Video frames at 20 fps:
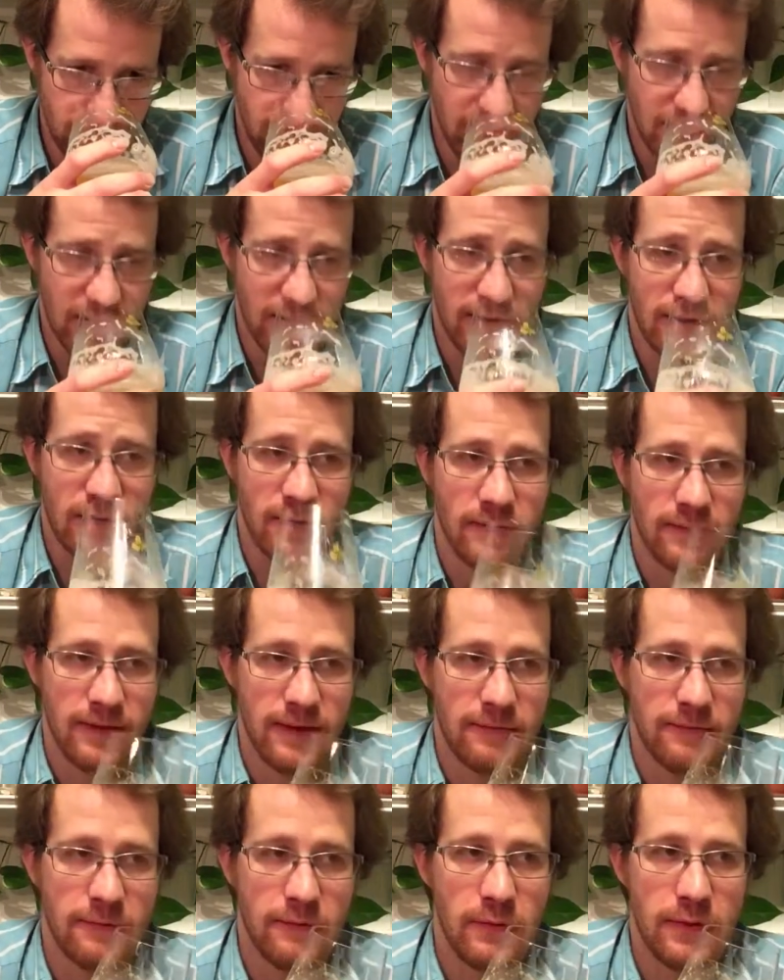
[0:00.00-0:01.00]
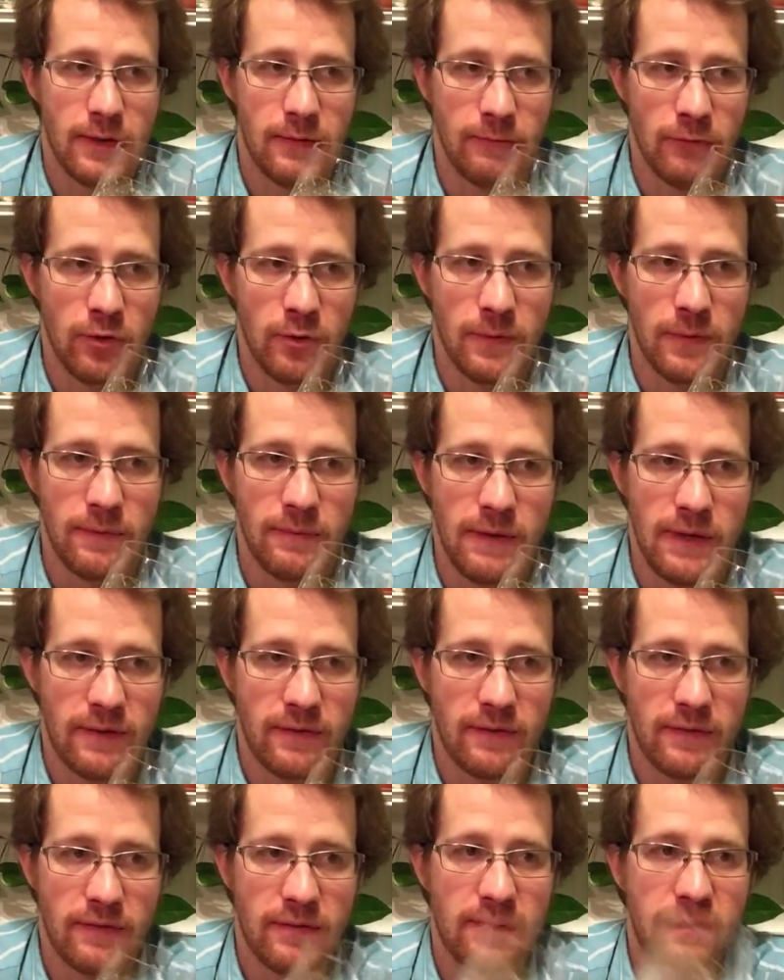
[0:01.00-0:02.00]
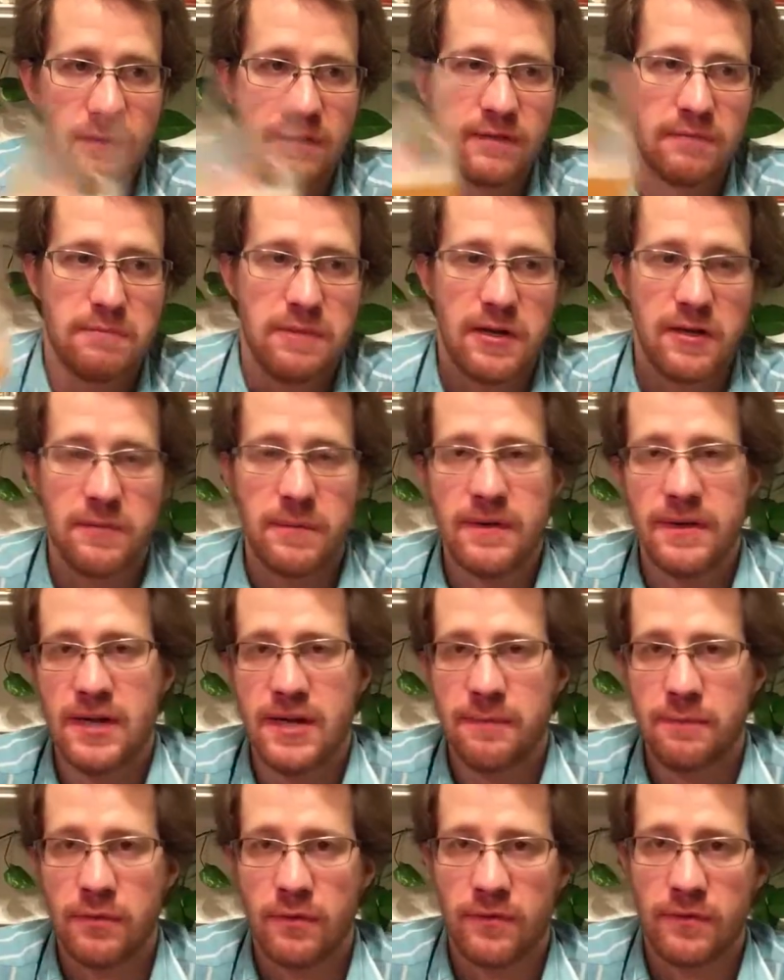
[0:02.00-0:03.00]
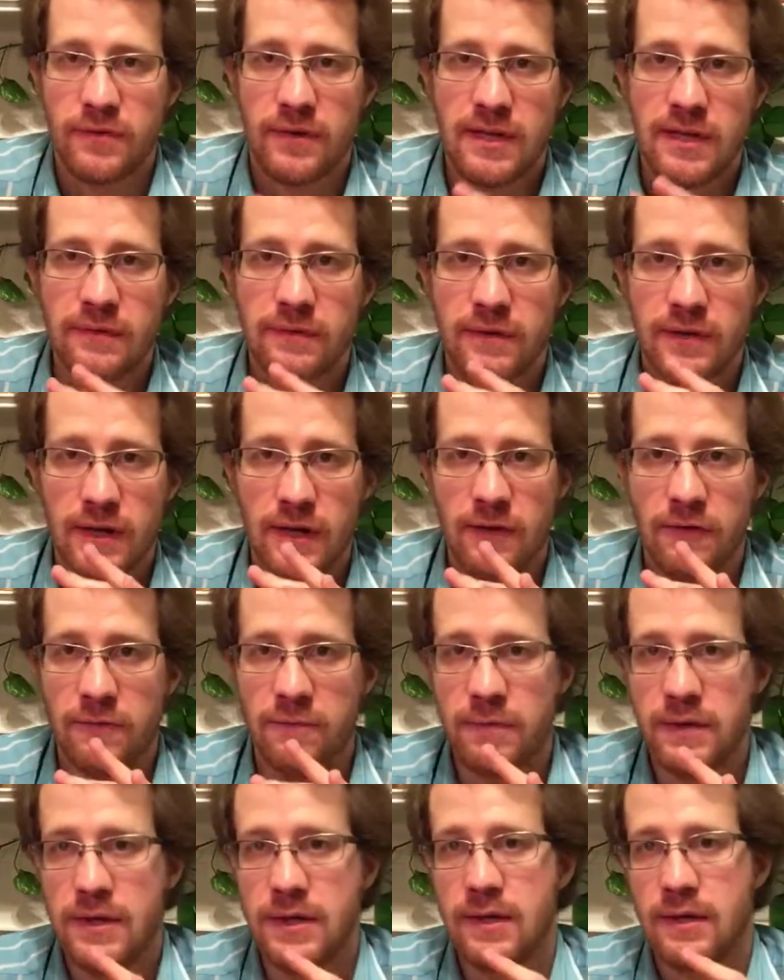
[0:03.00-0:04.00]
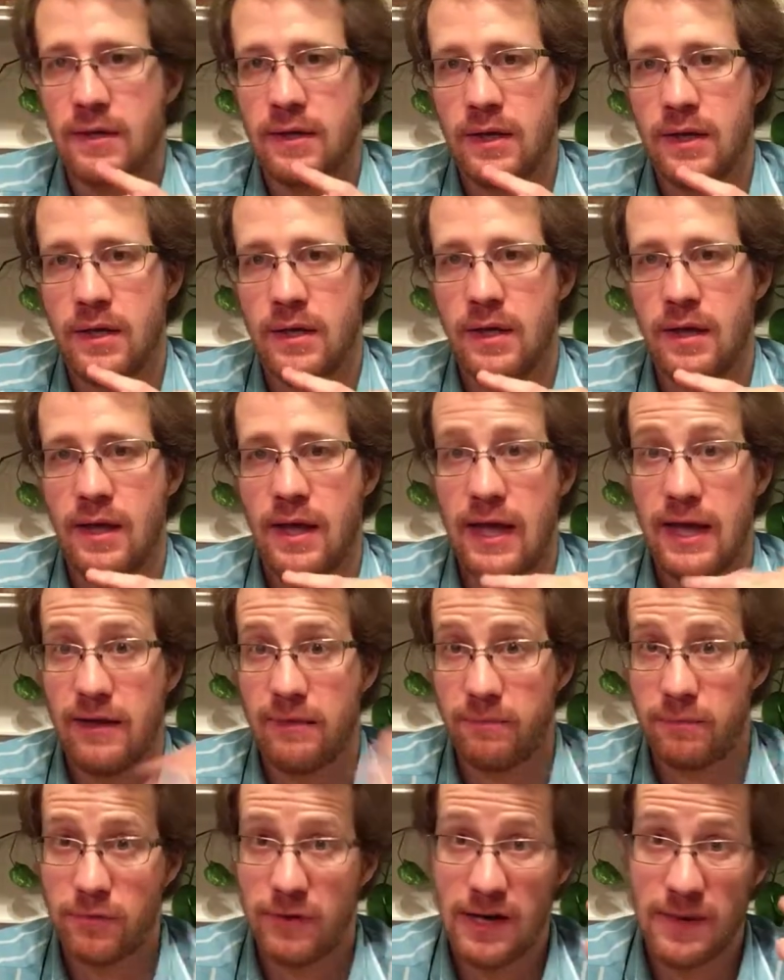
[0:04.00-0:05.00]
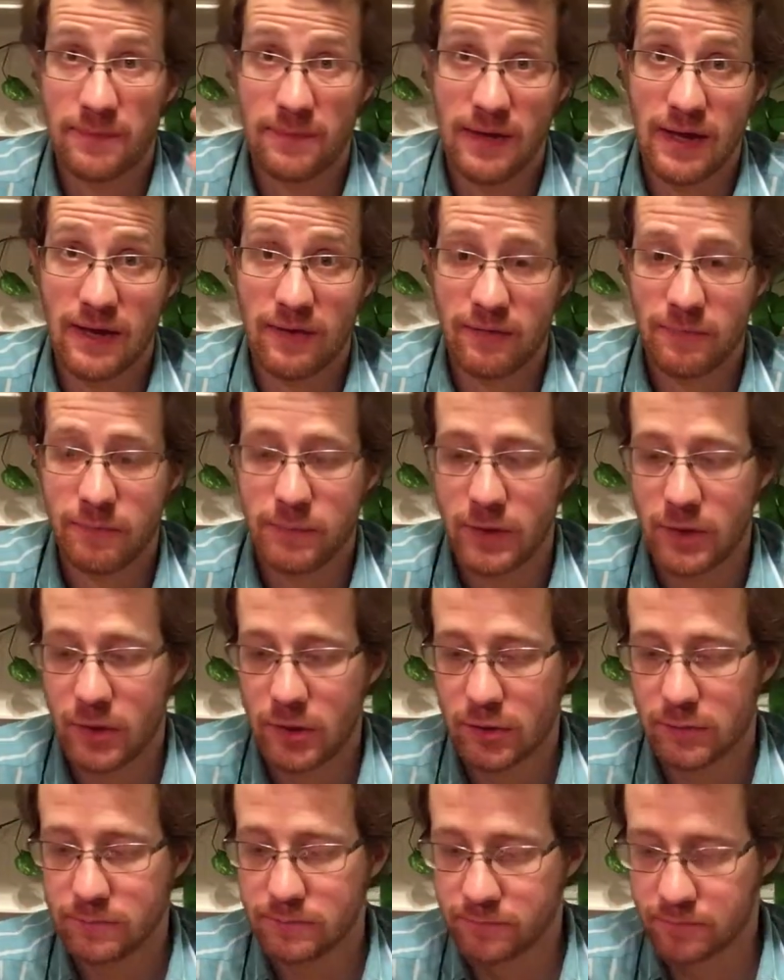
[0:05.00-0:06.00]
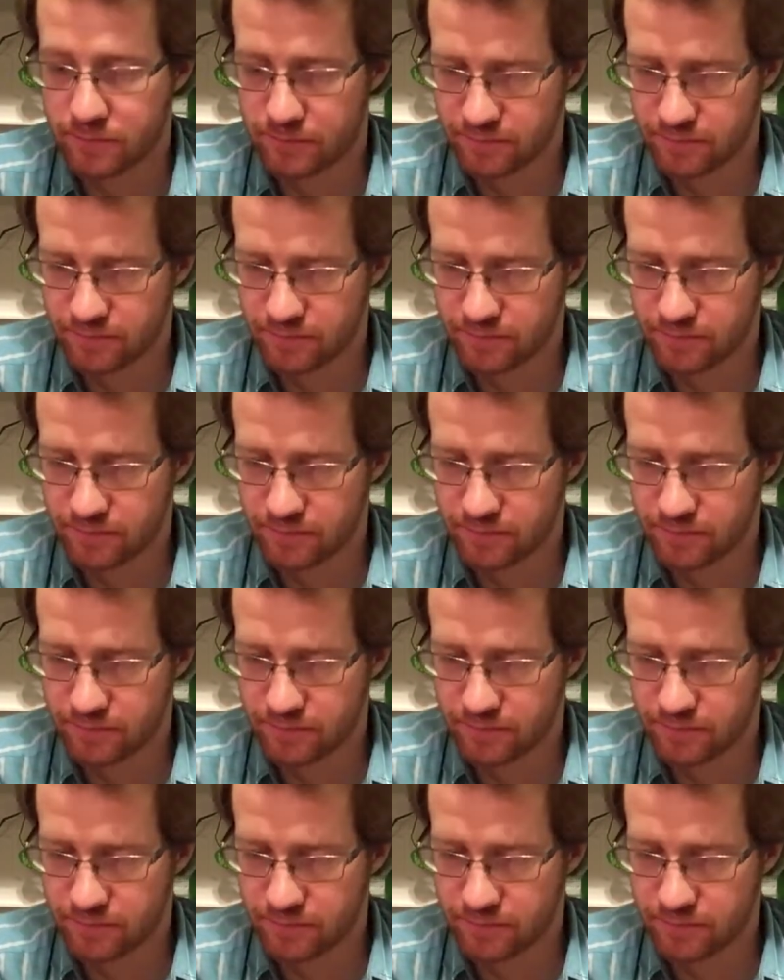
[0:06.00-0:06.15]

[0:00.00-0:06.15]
And I think all that fruity aroma makes me not perceive it as being perhaps as bitter.